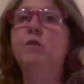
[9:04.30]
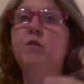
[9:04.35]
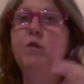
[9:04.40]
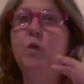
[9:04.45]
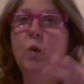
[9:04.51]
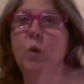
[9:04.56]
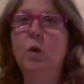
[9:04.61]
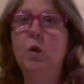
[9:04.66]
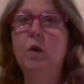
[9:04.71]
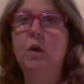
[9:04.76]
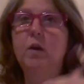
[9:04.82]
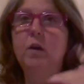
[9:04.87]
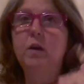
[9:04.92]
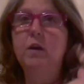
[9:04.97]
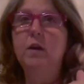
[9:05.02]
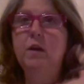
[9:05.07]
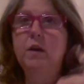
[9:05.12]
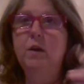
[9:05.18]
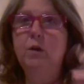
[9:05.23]
4
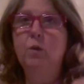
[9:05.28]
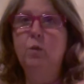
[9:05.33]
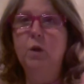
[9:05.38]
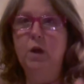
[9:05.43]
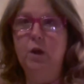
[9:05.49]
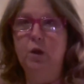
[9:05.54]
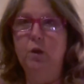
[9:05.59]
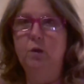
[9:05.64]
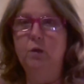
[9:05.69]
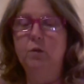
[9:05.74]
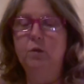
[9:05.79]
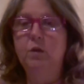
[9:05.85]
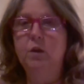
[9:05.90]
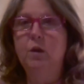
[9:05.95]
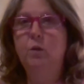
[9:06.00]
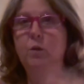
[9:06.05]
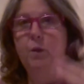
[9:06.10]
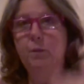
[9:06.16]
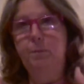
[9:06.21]
rows
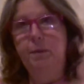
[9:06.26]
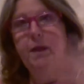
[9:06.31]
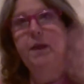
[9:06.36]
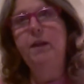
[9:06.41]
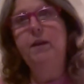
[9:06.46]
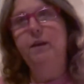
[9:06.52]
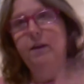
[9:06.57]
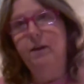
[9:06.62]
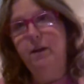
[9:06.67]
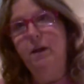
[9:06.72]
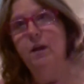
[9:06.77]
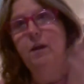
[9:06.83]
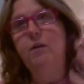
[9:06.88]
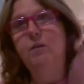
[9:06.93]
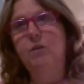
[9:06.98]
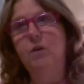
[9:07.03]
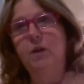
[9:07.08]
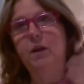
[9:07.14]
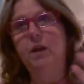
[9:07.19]
repeated
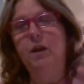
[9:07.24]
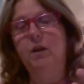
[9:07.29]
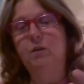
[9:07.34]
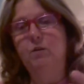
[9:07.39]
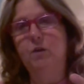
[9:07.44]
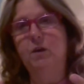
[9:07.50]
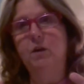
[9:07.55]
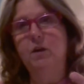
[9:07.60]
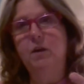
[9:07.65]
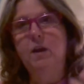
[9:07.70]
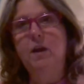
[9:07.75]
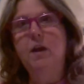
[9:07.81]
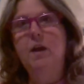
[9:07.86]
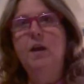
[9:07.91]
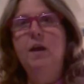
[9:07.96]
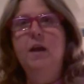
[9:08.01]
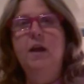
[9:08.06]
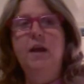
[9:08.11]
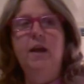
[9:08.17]
over and over,
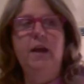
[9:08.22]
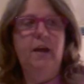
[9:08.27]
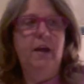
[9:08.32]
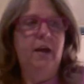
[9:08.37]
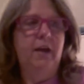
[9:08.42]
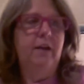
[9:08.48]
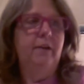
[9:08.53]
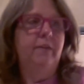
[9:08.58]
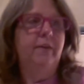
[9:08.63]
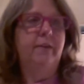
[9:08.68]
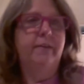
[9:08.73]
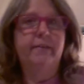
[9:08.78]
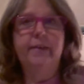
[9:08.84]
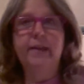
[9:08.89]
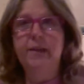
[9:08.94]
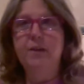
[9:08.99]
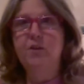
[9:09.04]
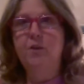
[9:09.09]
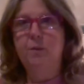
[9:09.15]
and the
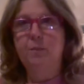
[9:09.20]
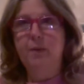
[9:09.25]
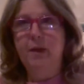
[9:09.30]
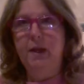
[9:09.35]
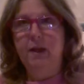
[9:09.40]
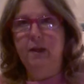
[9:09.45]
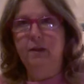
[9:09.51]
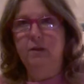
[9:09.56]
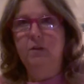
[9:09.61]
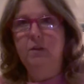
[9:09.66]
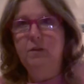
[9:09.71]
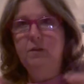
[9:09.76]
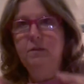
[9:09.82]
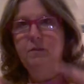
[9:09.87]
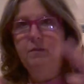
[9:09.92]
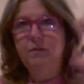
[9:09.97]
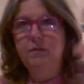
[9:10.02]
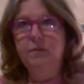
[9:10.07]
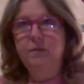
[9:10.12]
center panel
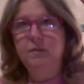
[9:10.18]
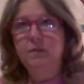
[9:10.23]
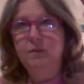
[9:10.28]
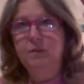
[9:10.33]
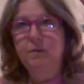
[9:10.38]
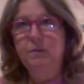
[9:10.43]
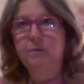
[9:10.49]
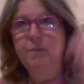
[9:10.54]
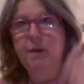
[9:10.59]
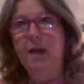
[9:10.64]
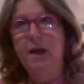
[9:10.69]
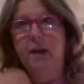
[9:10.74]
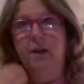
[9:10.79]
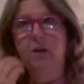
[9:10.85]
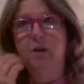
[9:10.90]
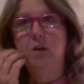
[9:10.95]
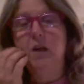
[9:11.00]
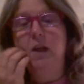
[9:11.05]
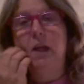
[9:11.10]

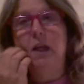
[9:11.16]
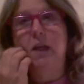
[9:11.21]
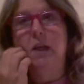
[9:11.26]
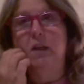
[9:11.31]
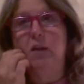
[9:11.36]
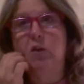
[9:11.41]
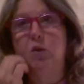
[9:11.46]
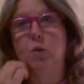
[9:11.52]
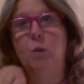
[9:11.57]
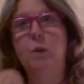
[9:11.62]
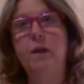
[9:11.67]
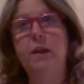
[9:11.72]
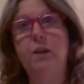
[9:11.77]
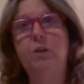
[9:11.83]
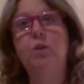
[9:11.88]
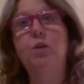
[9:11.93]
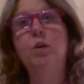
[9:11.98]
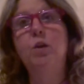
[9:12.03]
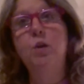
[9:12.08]
pattern is
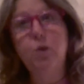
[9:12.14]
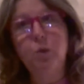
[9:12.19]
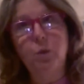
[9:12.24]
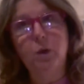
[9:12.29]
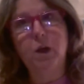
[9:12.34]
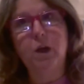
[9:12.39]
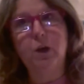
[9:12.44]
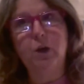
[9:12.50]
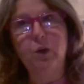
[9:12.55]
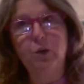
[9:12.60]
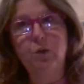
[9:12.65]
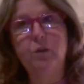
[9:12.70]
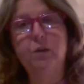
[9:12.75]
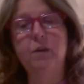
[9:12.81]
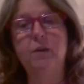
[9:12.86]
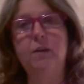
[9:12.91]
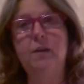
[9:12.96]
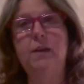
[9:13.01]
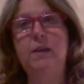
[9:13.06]
22
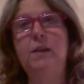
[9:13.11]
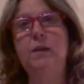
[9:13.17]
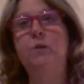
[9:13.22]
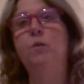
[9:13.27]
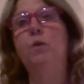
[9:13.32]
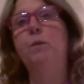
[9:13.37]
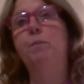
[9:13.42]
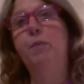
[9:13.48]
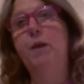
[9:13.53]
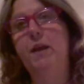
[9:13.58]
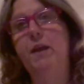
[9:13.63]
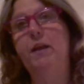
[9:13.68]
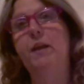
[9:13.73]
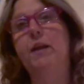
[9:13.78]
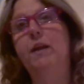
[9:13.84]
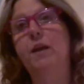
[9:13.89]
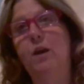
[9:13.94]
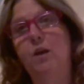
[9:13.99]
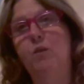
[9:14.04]
rows
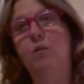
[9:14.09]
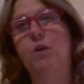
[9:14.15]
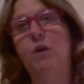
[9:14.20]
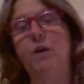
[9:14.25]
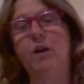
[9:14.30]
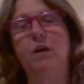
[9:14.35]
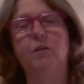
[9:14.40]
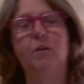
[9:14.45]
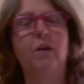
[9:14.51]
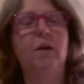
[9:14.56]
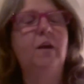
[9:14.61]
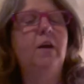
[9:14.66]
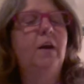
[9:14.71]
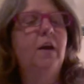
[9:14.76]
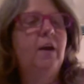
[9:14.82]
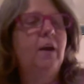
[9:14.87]
repeated over and over.